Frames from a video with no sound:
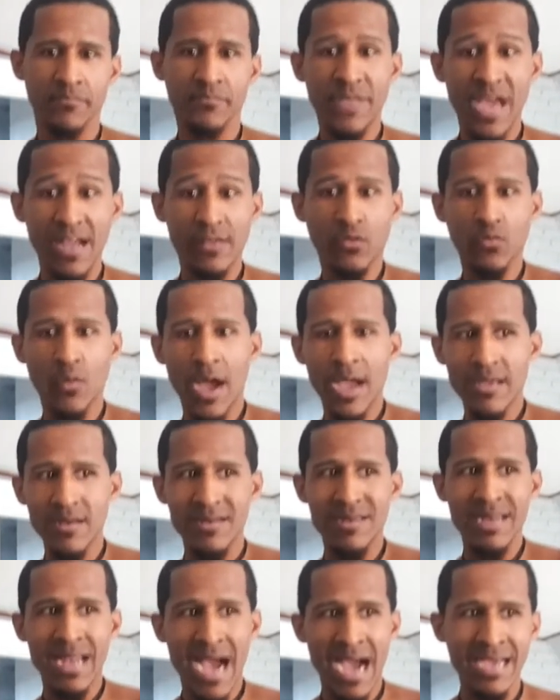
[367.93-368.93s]
That's why
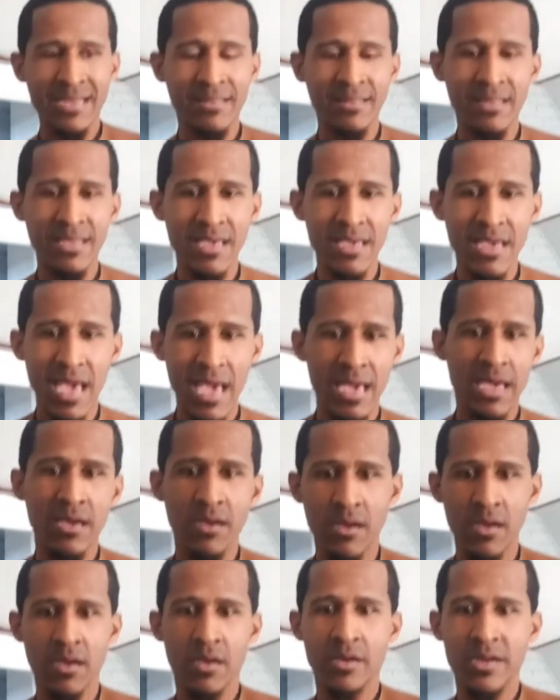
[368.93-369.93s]

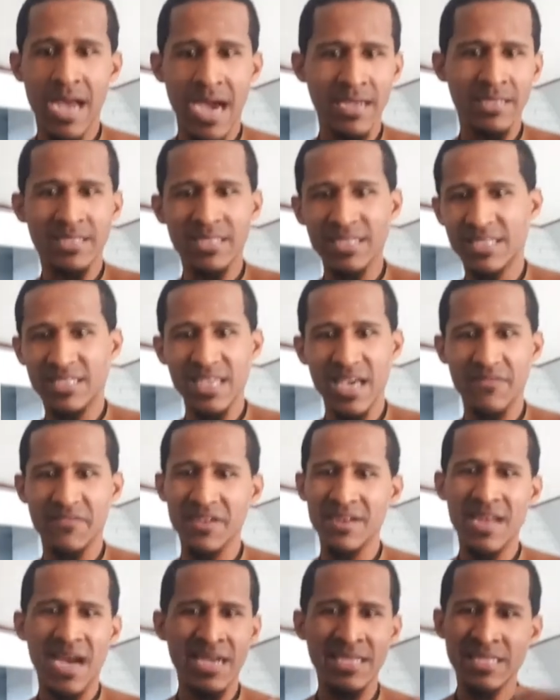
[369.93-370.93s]
98,
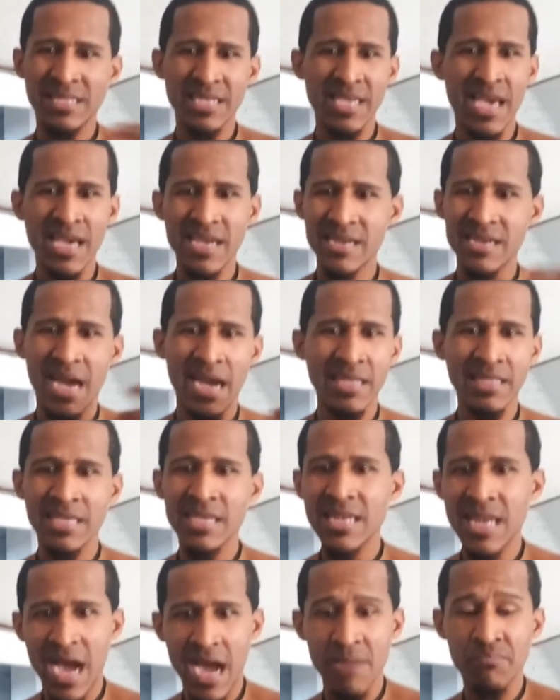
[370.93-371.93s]
97, 98,
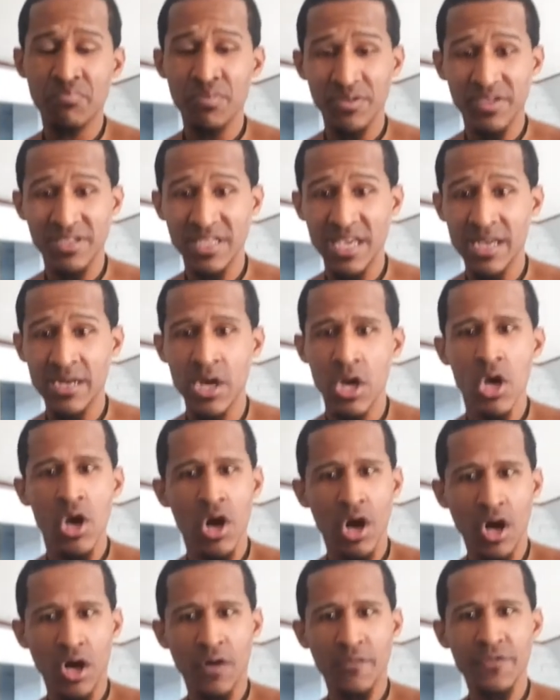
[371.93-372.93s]
99%
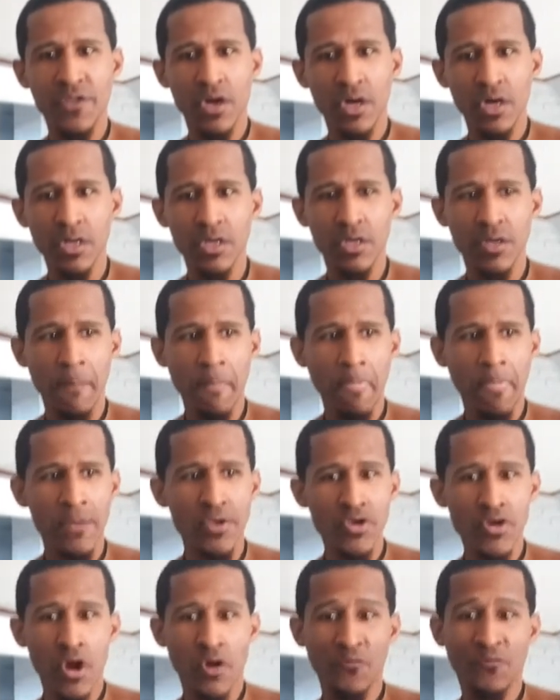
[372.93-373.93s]
of the,
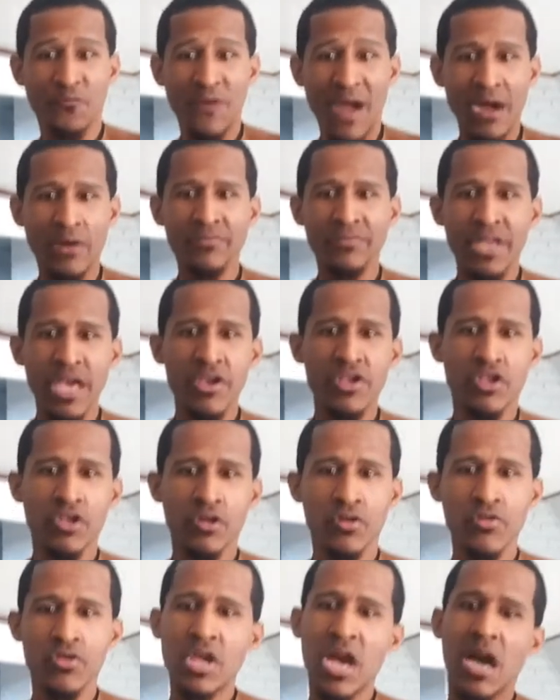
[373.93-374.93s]
you know,
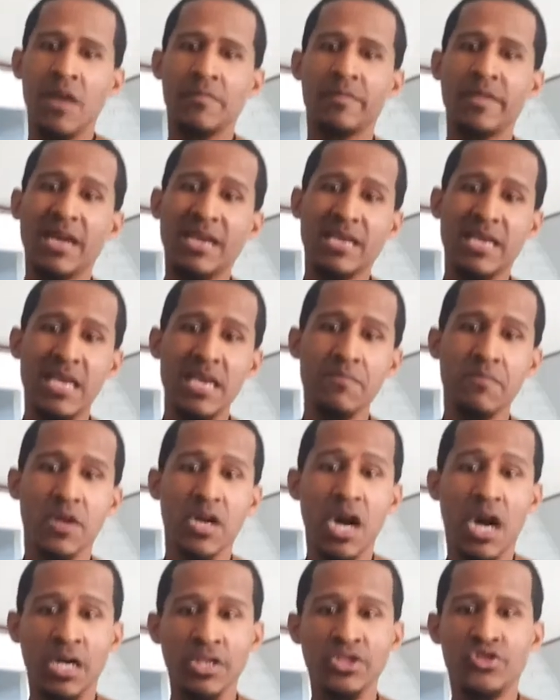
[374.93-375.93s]
foundational jobs that keep
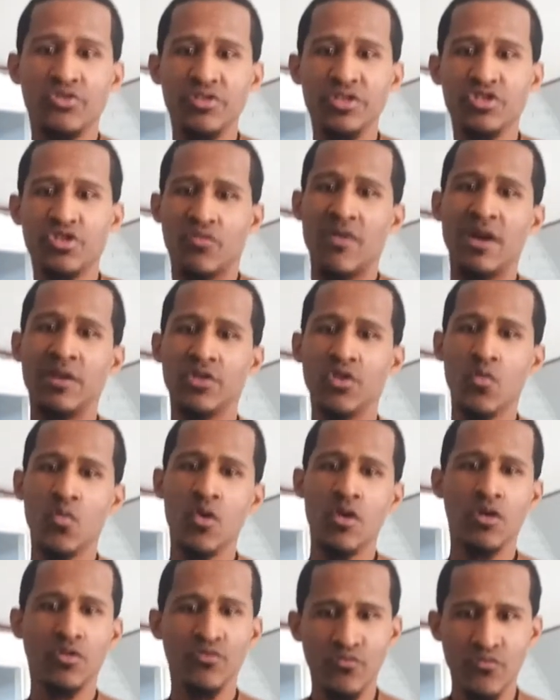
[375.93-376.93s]
countries around the
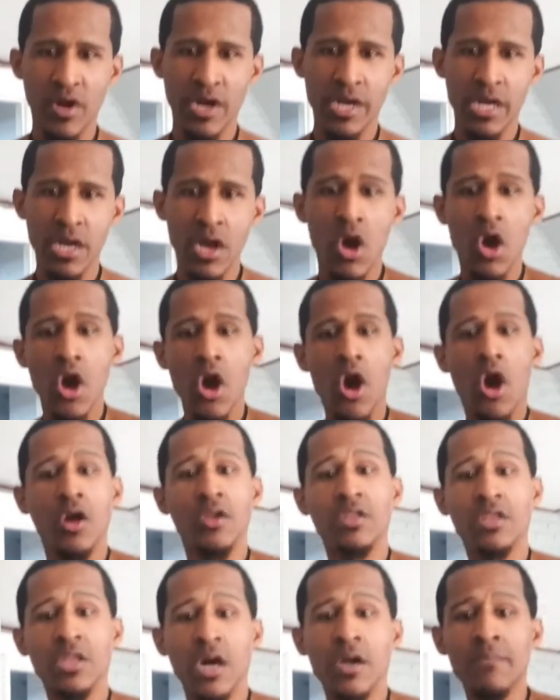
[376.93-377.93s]
world running are
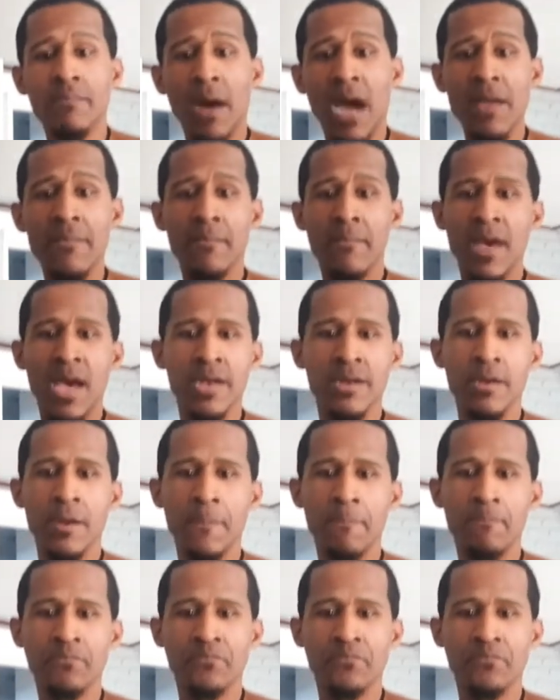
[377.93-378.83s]
done by men.